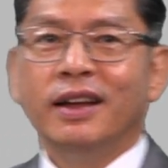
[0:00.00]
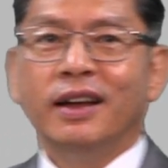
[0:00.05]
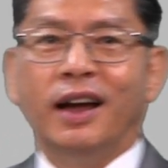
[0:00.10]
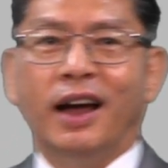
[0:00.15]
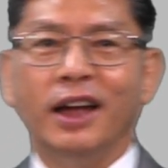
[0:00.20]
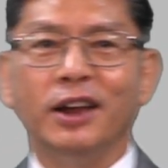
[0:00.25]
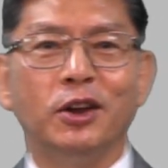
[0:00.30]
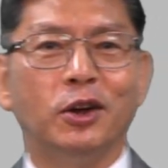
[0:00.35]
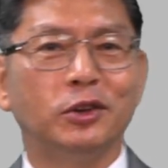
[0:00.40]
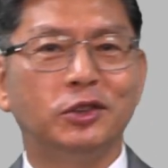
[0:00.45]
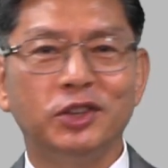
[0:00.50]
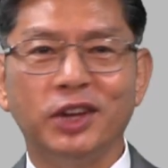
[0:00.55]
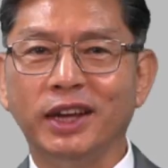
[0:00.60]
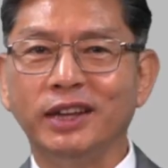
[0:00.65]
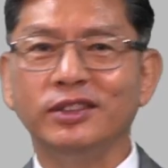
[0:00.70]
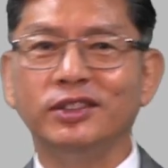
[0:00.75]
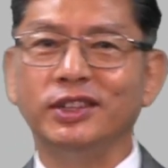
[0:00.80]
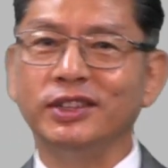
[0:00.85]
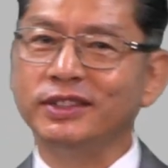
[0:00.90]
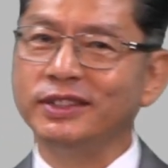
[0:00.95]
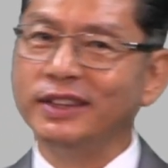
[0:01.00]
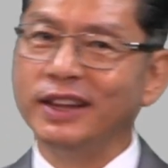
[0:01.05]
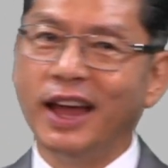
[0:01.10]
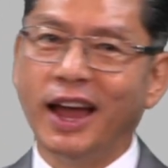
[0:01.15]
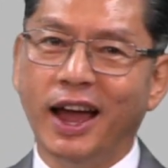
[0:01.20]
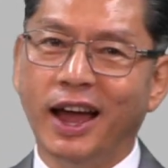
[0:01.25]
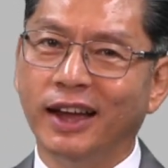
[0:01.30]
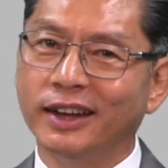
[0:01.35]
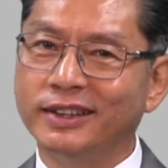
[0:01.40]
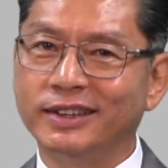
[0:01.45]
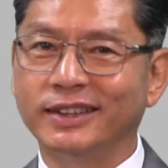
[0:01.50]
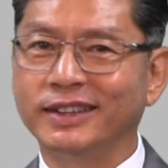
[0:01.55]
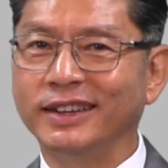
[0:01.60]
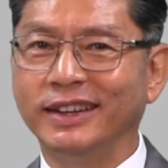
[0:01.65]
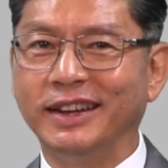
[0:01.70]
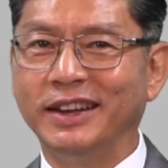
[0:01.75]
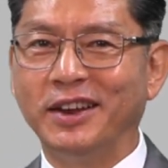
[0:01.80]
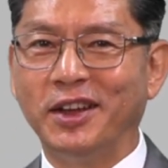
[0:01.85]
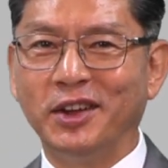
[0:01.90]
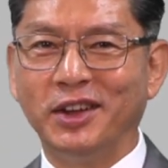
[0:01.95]
I know change is not
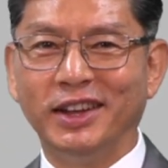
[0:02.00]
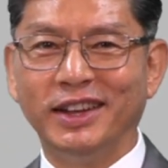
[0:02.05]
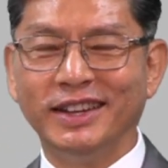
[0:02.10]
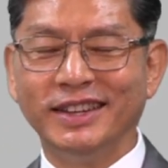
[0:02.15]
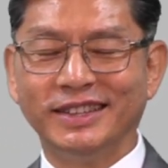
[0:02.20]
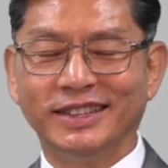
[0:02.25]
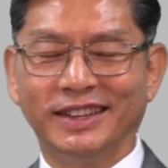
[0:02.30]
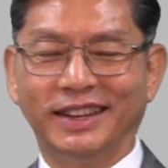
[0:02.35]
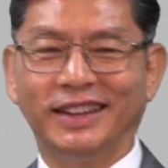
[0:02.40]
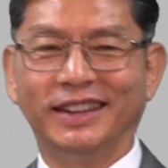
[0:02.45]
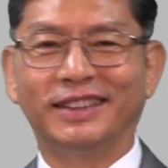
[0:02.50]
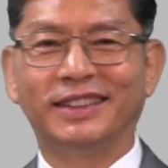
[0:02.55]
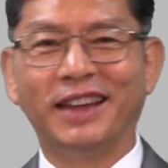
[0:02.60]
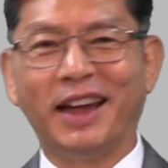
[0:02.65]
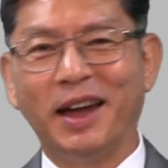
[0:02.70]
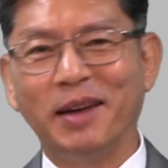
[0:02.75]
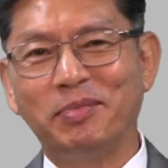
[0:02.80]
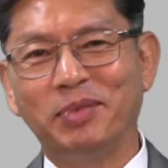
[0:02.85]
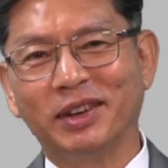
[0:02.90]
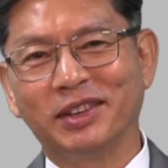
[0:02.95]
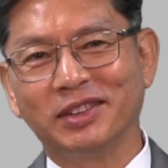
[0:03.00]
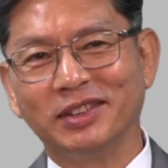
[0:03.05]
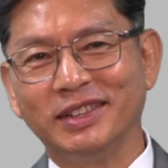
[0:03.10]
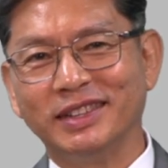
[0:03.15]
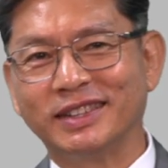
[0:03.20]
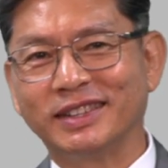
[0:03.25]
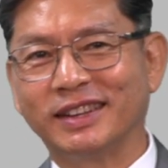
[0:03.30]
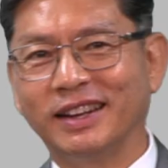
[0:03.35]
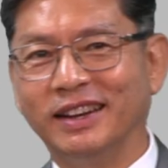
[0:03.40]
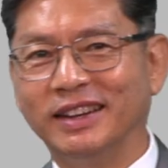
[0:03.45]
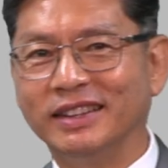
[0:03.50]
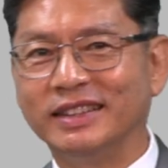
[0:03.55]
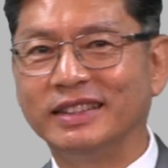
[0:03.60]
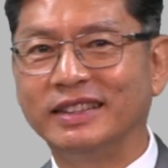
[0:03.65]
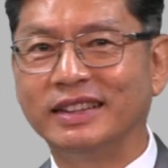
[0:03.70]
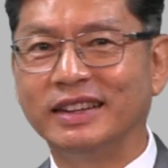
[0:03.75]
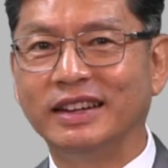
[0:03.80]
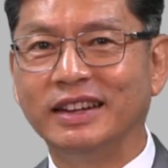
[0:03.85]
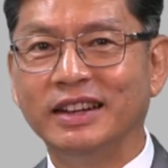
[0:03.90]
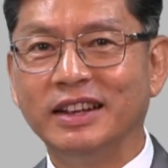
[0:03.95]
easy topic to
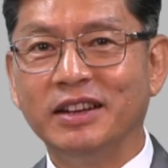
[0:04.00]
discuss,